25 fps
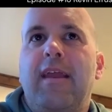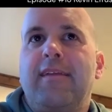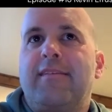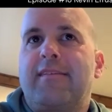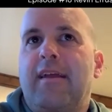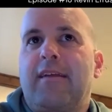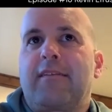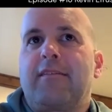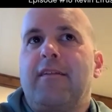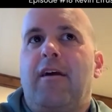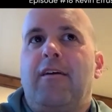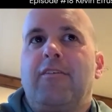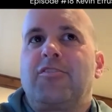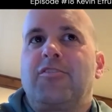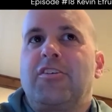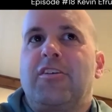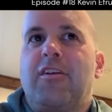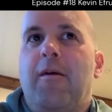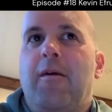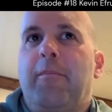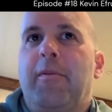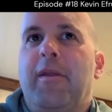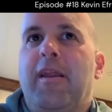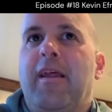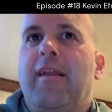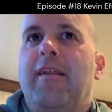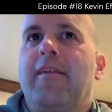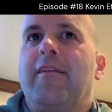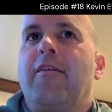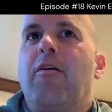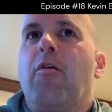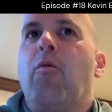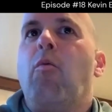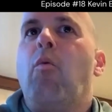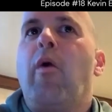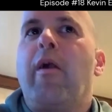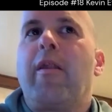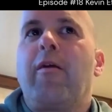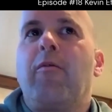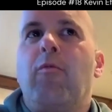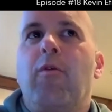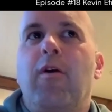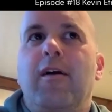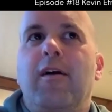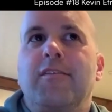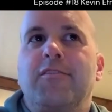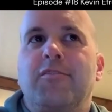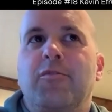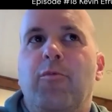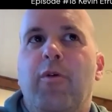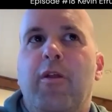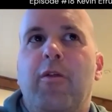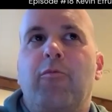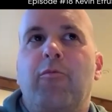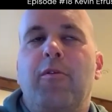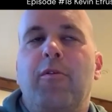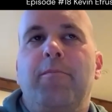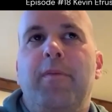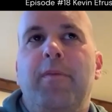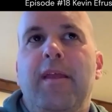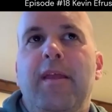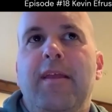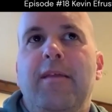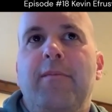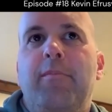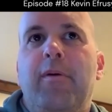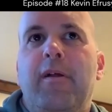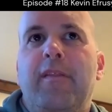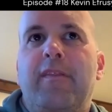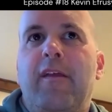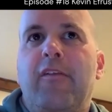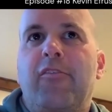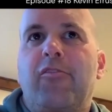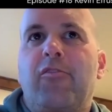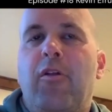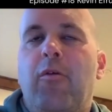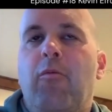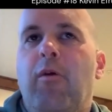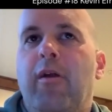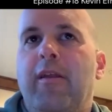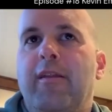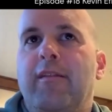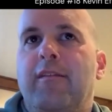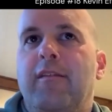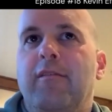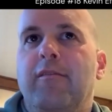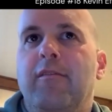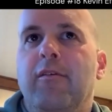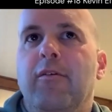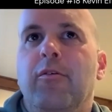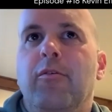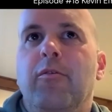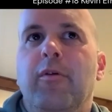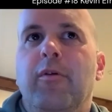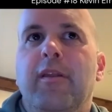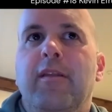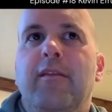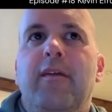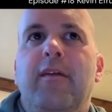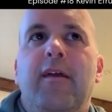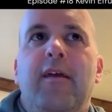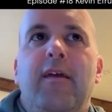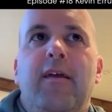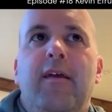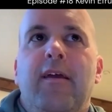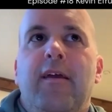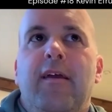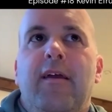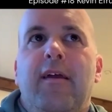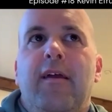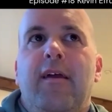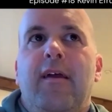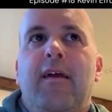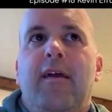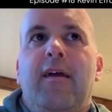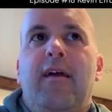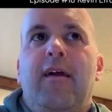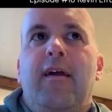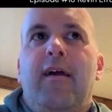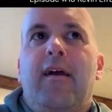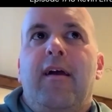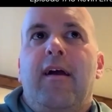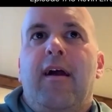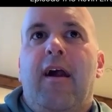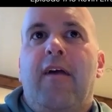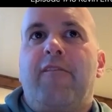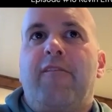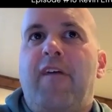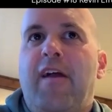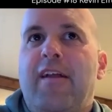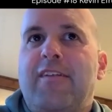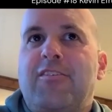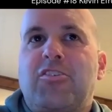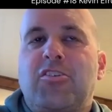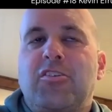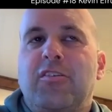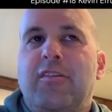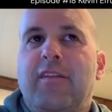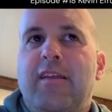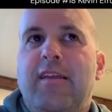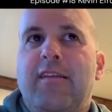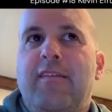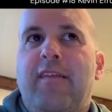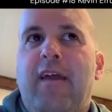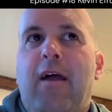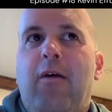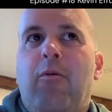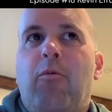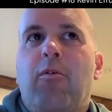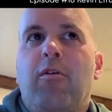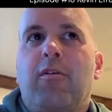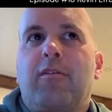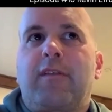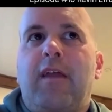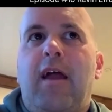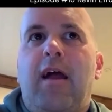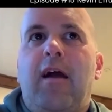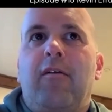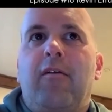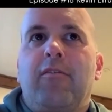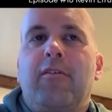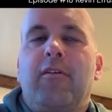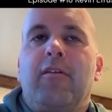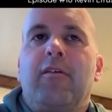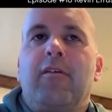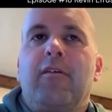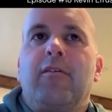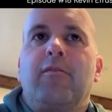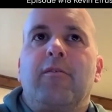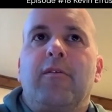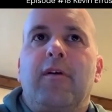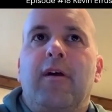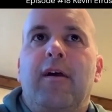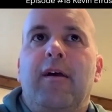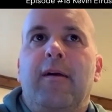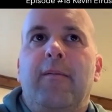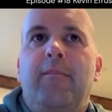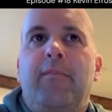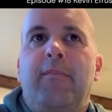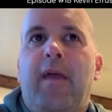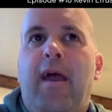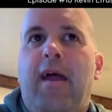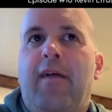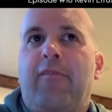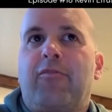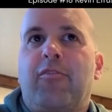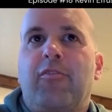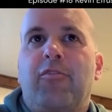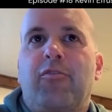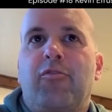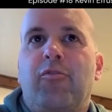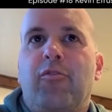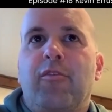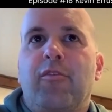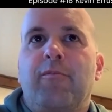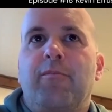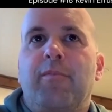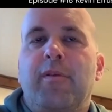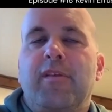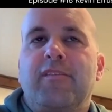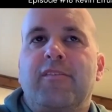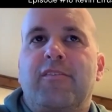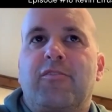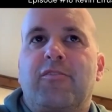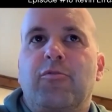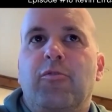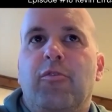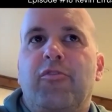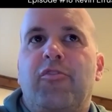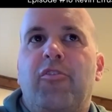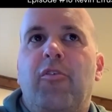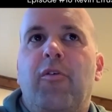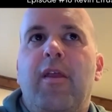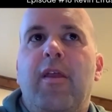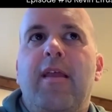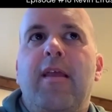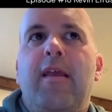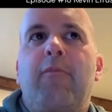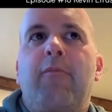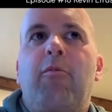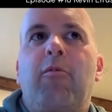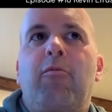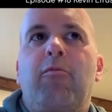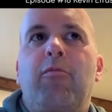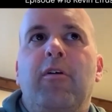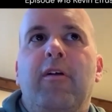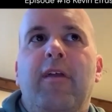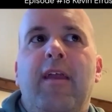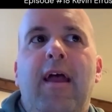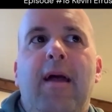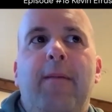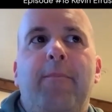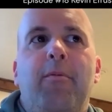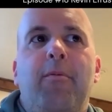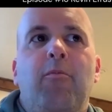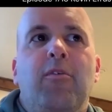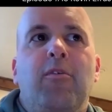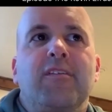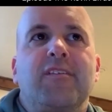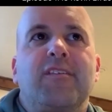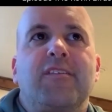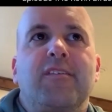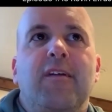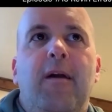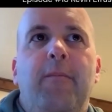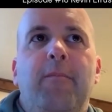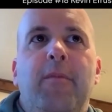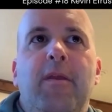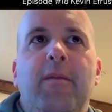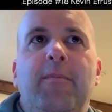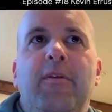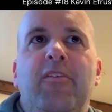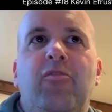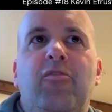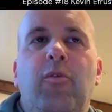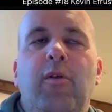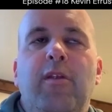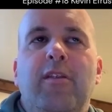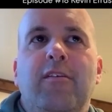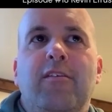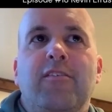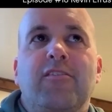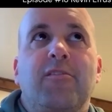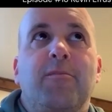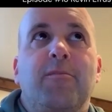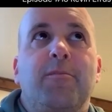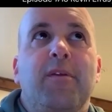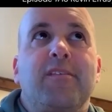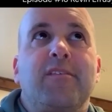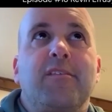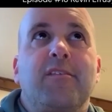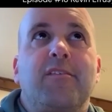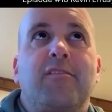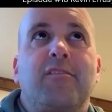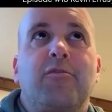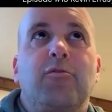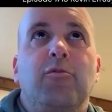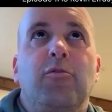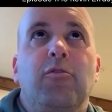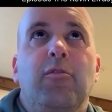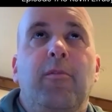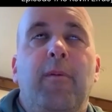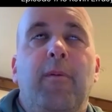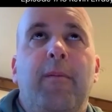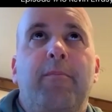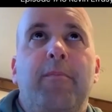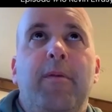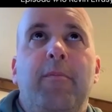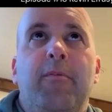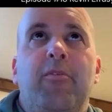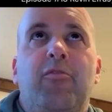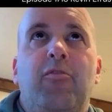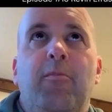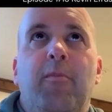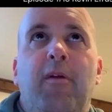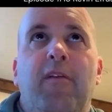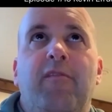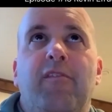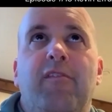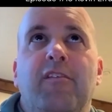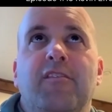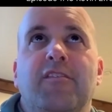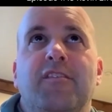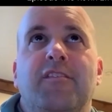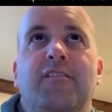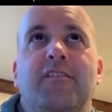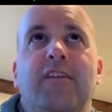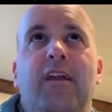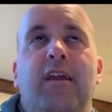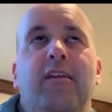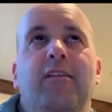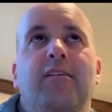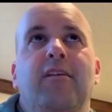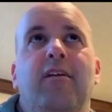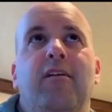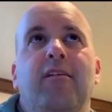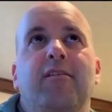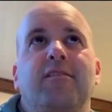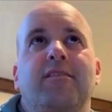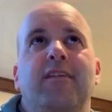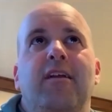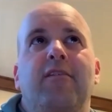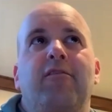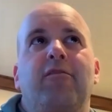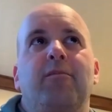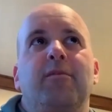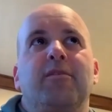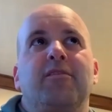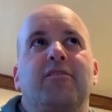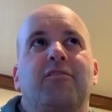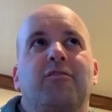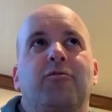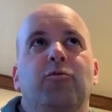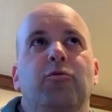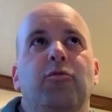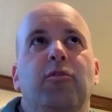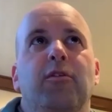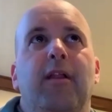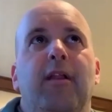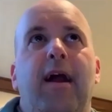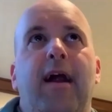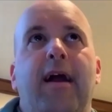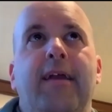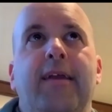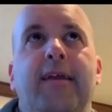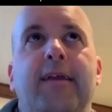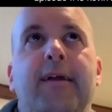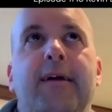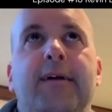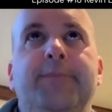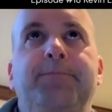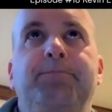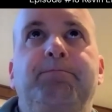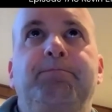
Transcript: a technology company. I didn't know what it was or what it would be, but that's what I wanted to do. And eventually that worked out, you know, after sort of business school. So what really happened was in between years of business school, in between my first and second year at Stanford Business School, I